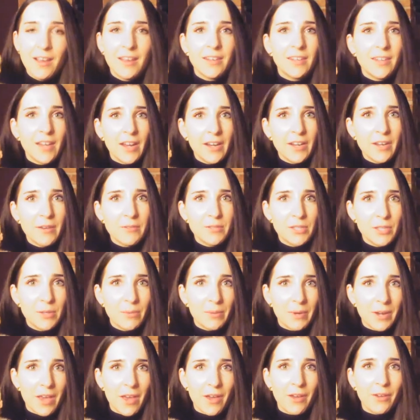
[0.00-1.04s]

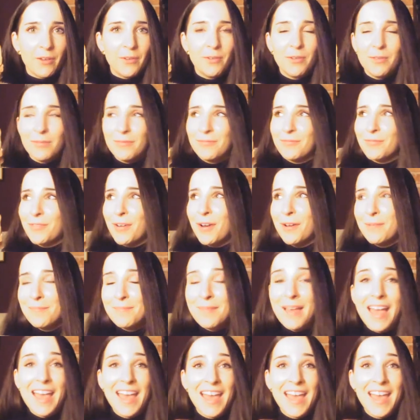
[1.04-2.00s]
90210 from